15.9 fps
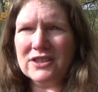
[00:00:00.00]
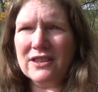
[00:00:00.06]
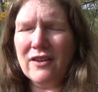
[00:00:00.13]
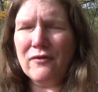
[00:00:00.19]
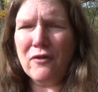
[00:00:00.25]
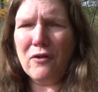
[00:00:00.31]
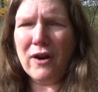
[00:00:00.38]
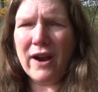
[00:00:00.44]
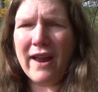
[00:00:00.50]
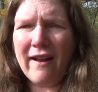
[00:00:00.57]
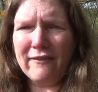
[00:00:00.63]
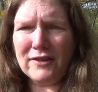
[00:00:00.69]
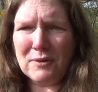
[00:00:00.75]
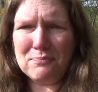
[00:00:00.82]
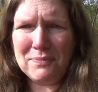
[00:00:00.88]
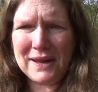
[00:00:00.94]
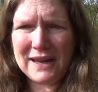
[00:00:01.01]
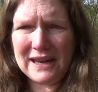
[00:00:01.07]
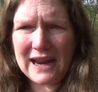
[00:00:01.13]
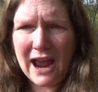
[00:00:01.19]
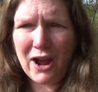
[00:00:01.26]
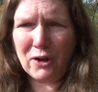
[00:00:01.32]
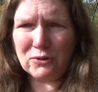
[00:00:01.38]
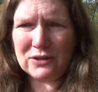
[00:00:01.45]
Therefore I have to beat
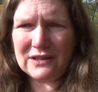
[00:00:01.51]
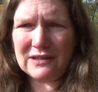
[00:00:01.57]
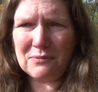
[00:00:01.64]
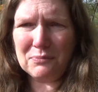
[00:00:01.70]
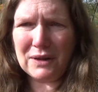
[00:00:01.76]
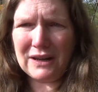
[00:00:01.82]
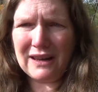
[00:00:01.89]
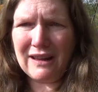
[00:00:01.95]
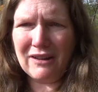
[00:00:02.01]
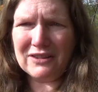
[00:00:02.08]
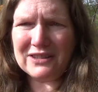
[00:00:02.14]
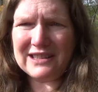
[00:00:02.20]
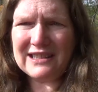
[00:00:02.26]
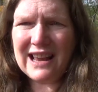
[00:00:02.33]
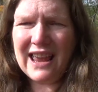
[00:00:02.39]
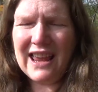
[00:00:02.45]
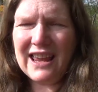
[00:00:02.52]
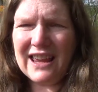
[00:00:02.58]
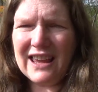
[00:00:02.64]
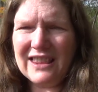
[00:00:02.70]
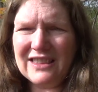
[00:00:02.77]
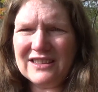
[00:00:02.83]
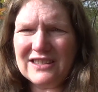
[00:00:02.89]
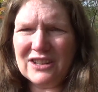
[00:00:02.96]
out somebody else
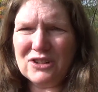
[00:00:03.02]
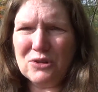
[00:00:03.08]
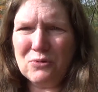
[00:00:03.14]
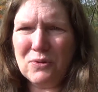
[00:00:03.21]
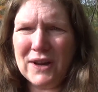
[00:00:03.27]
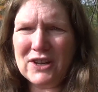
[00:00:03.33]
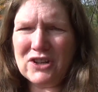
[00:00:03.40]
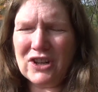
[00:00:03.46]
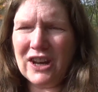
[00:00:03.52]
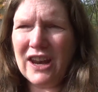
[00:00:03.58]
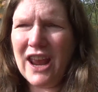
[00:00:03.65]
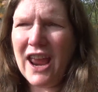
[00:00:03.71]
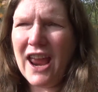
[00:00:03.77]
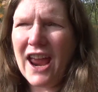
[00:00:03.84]
in the situation.